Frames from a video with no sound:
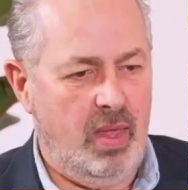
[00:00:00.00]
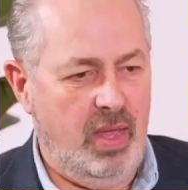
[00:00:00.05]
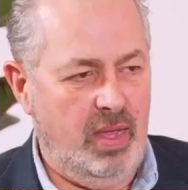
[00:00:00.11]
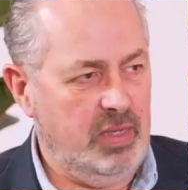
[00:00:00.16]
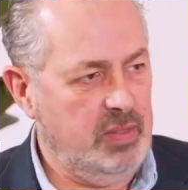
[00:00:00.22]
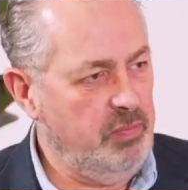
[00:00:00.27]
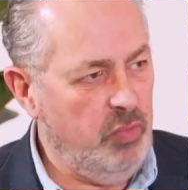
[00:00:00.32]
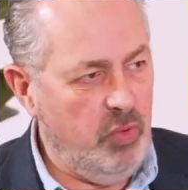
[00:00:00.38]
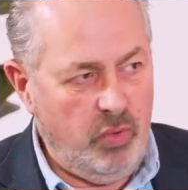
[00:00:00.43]

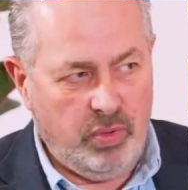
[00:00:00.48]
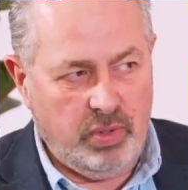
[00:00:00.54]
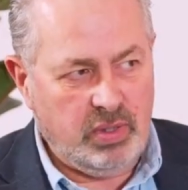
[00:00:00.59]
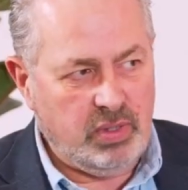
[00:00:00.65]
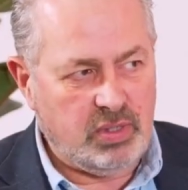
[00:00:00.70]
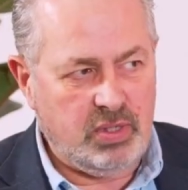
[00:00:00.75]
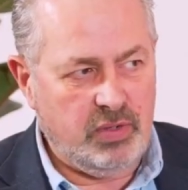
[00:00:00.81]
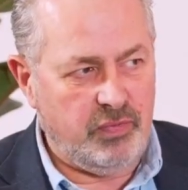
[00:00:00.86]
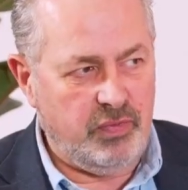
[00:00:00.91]
is more
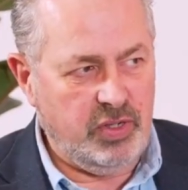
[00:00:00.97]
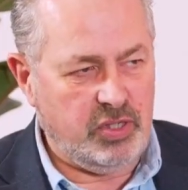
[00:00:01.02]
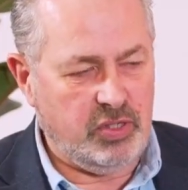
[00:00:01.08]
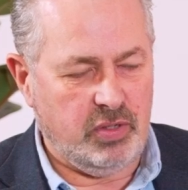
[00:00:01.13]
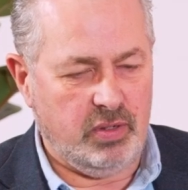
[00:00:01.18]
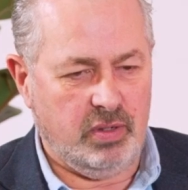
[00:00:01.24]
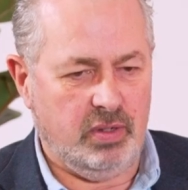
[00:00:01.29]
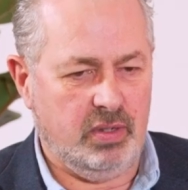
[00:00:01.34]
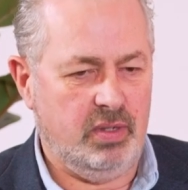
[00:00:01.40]
than
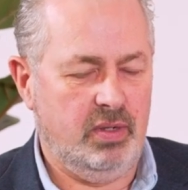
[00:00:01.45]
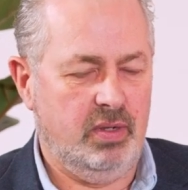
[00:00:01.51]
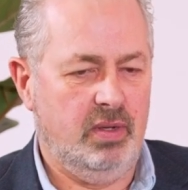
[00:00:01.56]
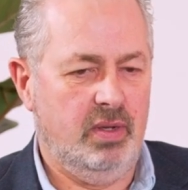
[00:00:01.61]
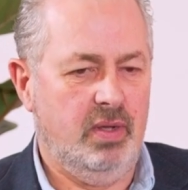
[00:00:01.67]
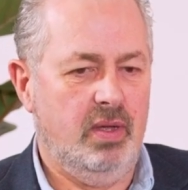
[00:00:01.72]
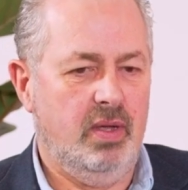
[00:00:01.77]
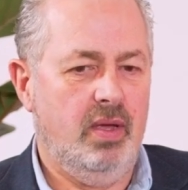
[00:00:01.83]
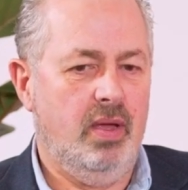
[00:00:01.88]
sufficient.
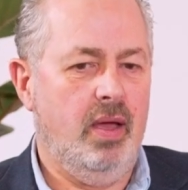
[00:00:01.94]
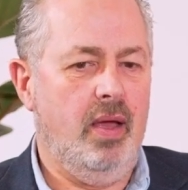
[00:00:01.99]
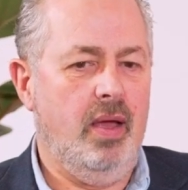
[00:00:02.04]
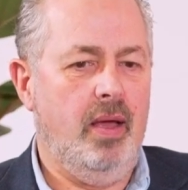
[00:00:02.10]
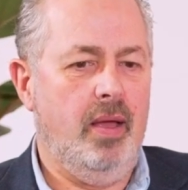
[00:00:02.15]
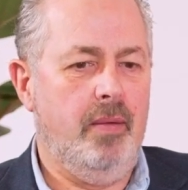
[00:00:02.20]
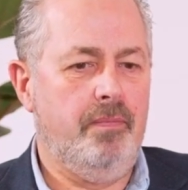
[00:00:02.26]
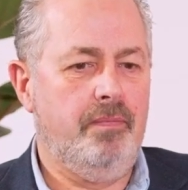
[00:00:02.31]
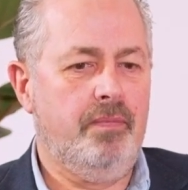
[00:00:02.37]

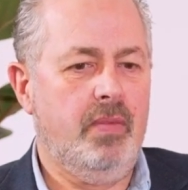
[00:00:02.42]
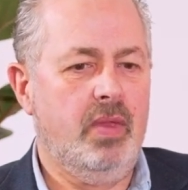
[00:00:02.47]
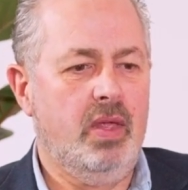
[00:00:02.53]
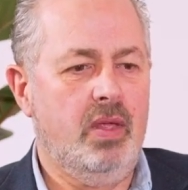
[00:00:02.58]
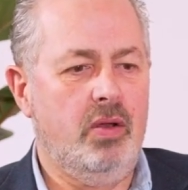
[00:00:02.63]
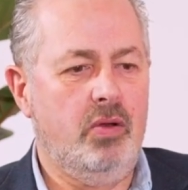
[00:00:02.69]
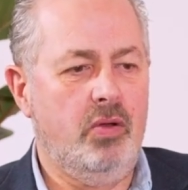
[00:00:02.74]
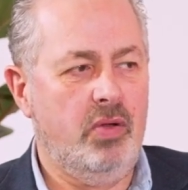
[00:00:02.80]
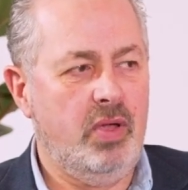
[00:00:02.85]

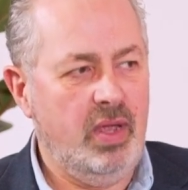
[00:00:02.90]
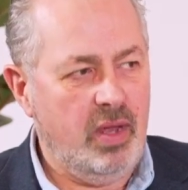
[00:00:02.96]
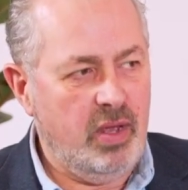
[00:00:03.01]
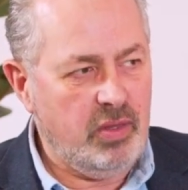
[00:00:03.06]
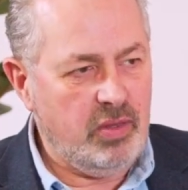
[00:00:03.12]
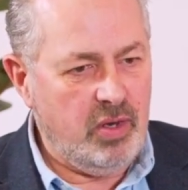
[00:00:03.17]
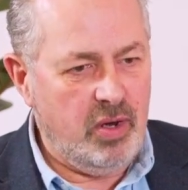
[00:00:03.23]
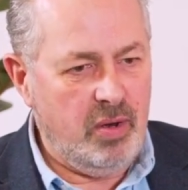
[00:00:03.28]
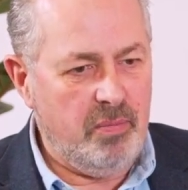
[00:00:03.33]
Looking
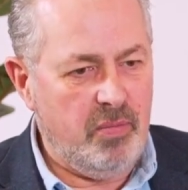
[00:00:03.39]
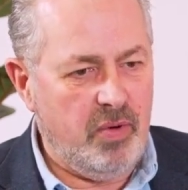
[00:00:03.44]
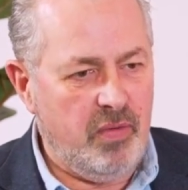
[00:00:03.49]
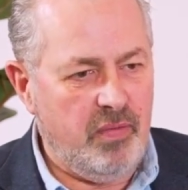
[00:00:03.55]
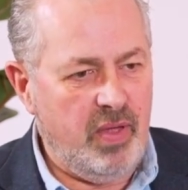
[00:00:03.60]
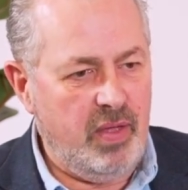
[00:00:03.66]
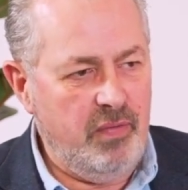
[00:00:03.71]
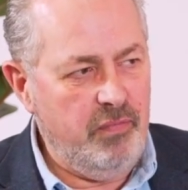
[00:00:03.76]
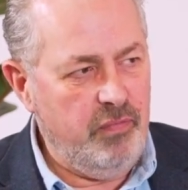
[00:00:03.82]
at the number of
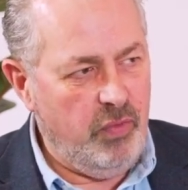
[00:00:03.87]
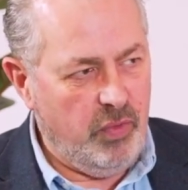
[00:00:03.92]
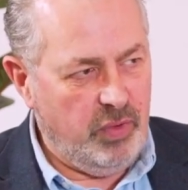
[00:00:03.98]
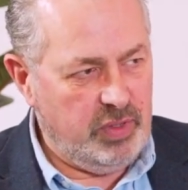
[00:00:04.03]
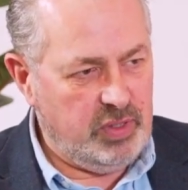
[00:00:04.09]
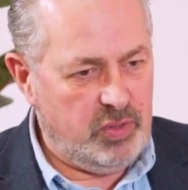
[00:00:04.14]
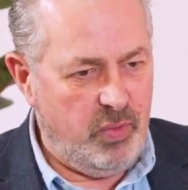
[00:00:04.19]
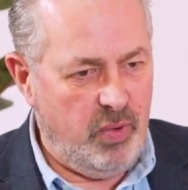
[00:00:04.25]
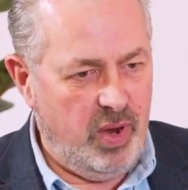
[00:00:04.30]

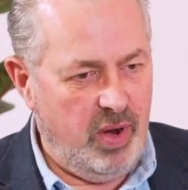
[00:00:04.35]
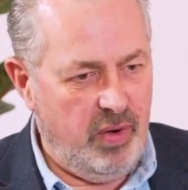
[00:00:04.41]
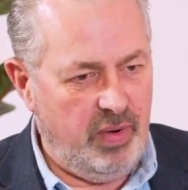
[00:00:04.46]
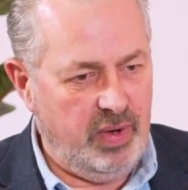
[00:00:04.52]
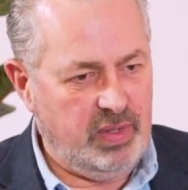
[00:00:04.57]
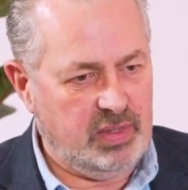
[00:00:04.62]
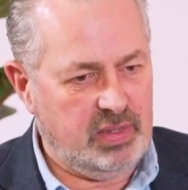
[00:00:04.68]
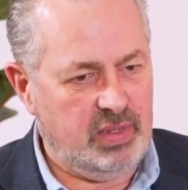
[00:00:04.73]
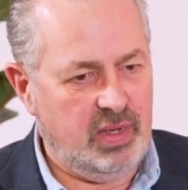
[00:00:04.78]
invoice
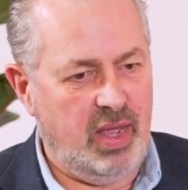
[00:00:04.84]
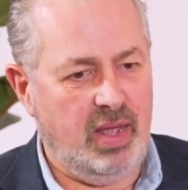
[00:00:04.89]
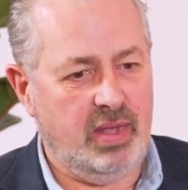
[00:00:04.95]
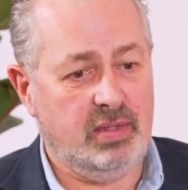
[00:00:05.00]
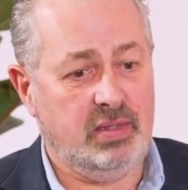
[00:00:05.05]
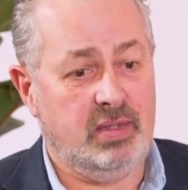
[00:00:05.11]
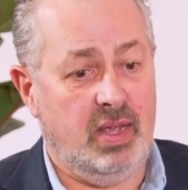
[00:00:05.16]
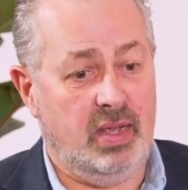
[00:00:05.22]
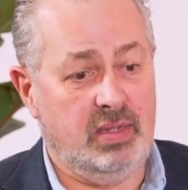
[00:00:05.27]
queries
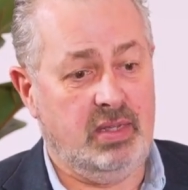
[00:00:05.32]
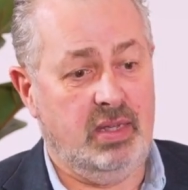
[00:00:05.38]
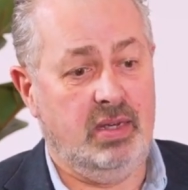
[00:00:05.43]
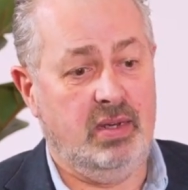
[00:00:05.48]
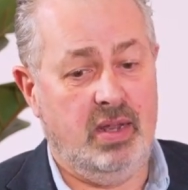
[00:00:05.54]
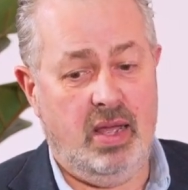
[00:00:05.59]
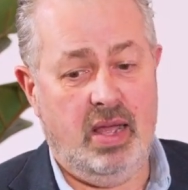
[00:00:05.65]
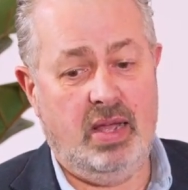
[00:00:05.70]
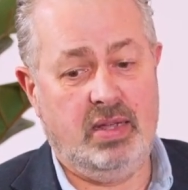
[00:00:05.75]
as
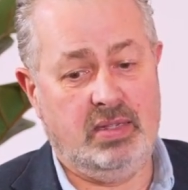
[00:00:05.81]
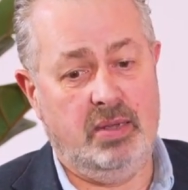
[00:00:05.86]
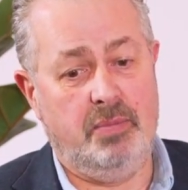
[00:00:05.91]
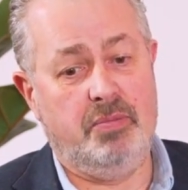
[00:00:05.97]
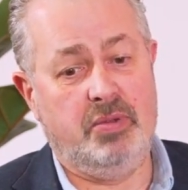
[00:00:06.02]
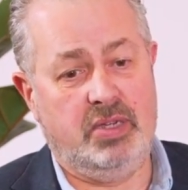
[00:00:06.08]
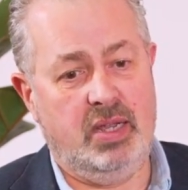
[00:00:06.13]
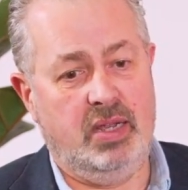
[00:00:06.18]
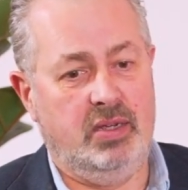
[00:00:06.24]
it
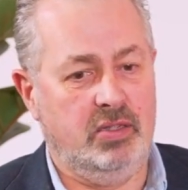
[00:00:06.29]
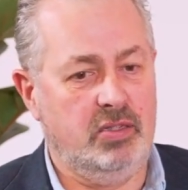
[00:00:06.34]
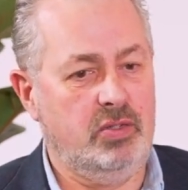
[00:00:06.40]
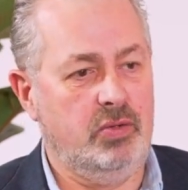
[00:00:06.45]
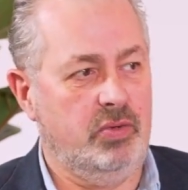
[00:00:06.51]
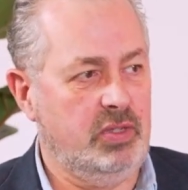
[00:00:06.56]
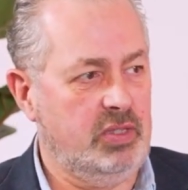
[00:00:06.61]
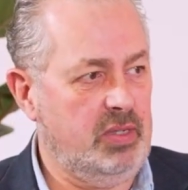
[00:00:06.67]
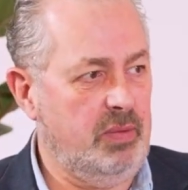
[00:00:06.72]
pertains
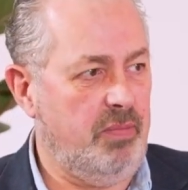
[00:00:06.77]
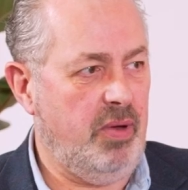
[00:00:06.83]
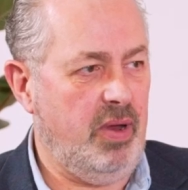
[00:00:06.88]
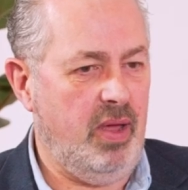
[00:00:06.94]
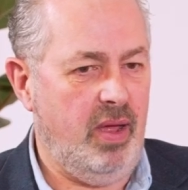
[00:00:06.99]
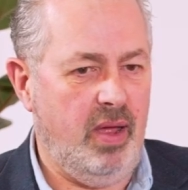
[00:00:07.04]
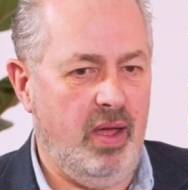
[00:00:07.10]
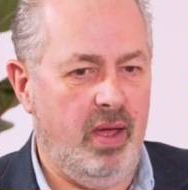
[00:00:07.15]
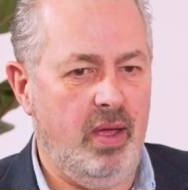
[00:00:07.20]
to a
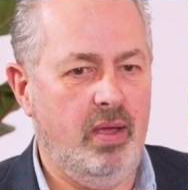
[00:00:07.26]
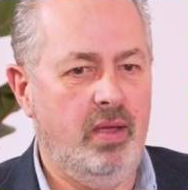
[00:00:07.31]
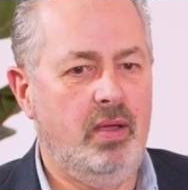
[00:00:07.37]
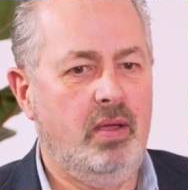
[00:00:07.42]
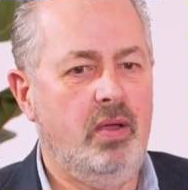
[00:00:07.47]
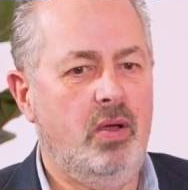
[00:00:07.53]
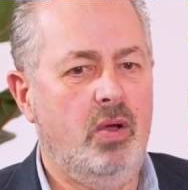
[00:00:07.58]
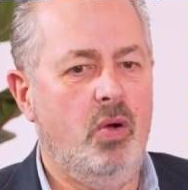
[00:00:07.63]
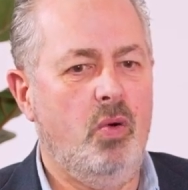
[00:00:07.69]
supplier,
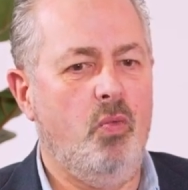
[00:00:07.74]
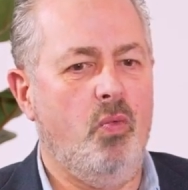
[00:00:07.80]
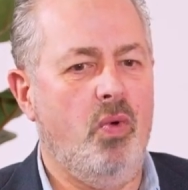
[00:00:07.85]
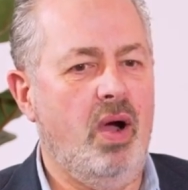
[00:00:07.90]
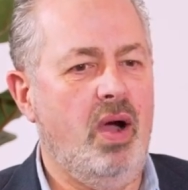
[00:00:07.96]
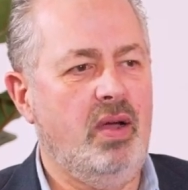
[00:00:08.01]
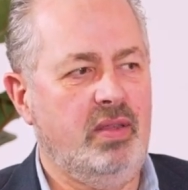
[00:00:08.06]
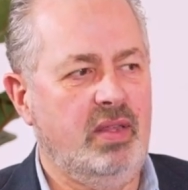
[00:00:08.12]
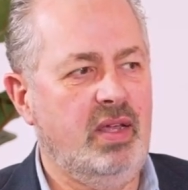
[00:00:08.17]

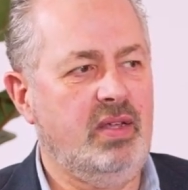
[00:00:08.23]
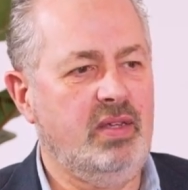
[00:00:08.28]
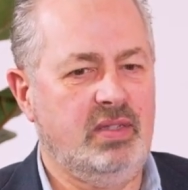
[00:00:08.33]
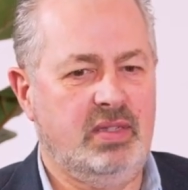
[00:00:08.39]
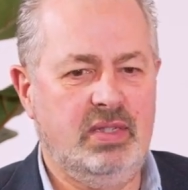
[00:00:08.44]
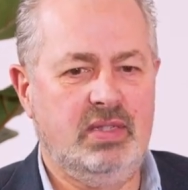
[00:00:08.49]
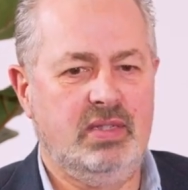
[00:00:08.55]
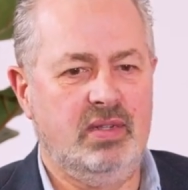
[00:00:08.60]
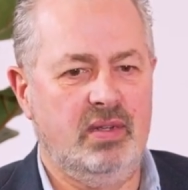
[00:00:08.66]
why are they
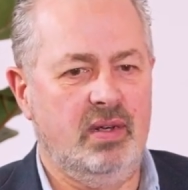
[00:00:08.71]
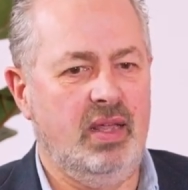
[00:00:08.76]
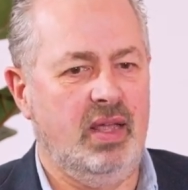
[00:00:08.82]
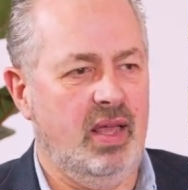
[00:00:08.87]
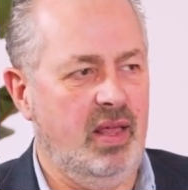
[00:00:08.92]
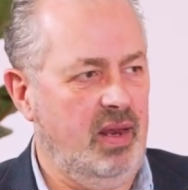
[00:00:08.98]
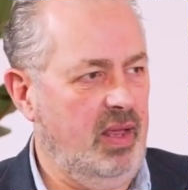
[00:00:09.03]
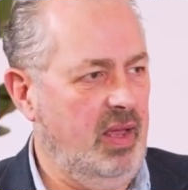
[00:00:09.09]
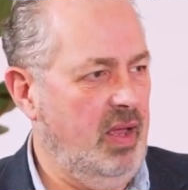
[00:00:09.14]
consistently
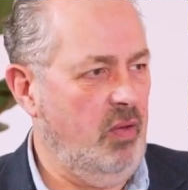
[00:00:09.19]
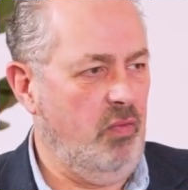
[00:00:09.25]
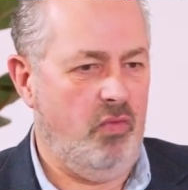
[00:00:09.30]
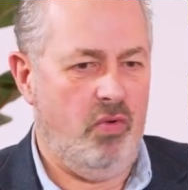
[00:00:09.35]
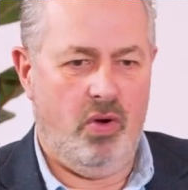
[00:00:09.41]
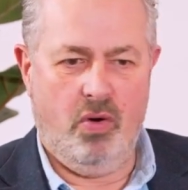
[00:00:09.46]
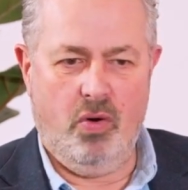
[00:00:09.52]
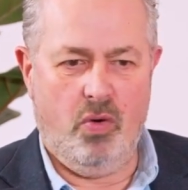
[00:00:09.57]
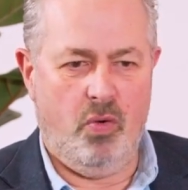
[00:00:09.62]
getting it
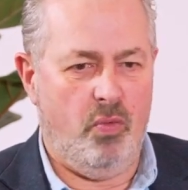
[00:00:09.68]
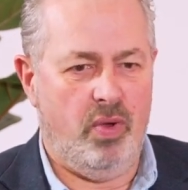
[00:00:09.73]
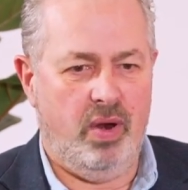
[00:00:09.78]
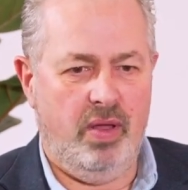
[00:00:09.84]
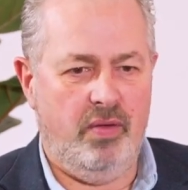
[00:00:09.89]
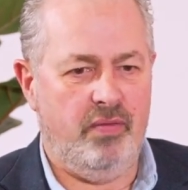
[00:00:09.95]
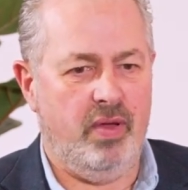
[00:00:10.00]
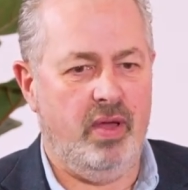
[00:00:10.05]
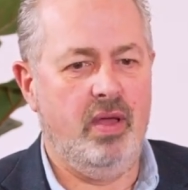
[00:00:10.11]
wrong or
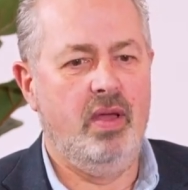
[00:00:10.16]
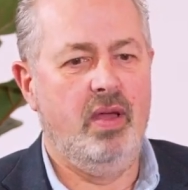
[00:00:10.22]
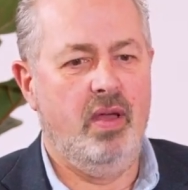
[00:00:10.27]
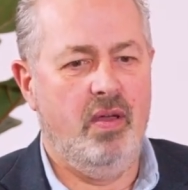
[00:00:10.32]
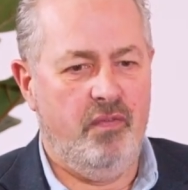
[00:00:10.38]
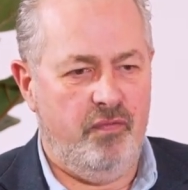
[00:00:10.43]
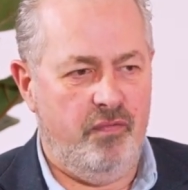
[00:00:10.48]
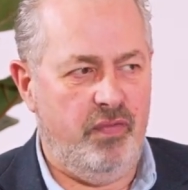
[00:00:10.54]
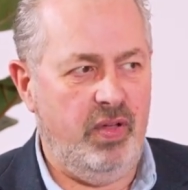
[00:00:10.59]
whatever?
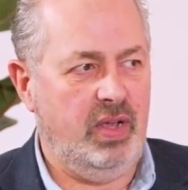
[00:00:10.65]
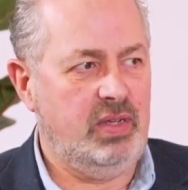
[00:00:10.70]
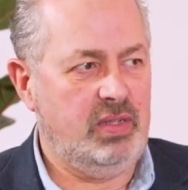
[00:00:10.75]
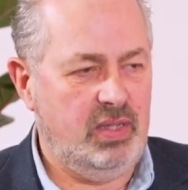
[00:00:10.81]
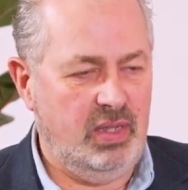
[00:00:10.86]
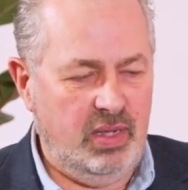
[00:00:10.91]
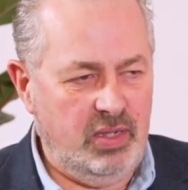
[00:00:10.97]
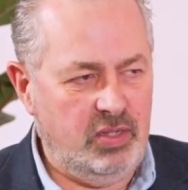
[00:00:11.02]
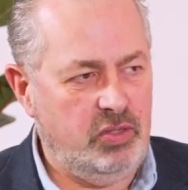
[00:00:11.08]
Fix
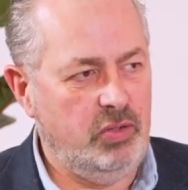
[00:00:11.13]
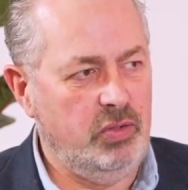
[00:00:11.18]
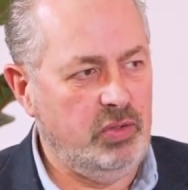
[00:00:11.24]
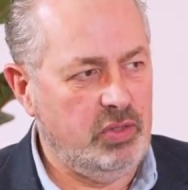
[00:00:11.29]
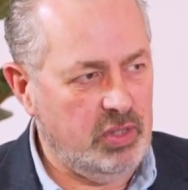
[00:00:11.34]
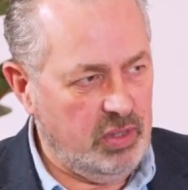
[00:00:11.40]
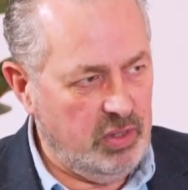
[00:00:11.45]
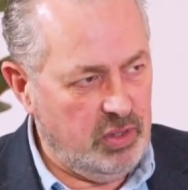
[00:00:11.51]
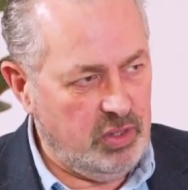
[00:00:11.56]
the
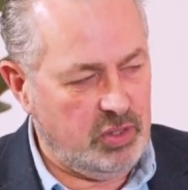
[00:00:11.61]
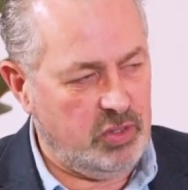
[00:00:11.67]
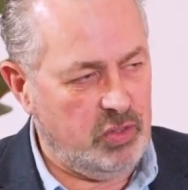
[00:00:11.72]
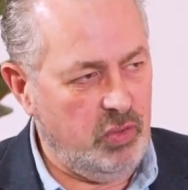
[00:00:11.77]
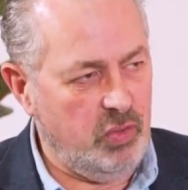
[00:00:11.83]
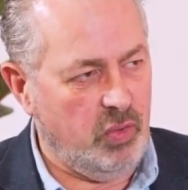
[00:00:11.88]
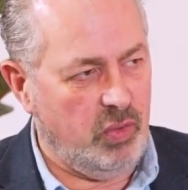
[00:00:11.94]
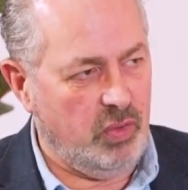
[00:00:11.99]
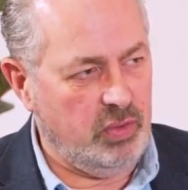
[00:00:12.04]
issues at the
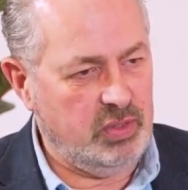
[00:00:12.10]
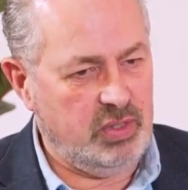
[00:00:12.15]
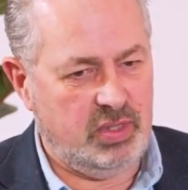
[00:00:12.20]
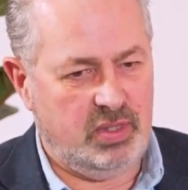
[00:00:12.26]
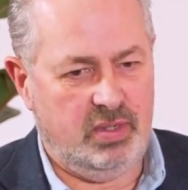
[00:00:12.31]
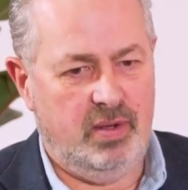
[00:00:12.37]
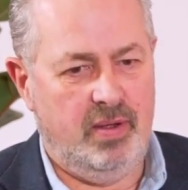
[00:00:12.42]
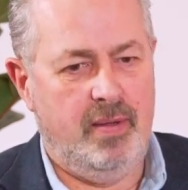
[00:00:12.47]
source.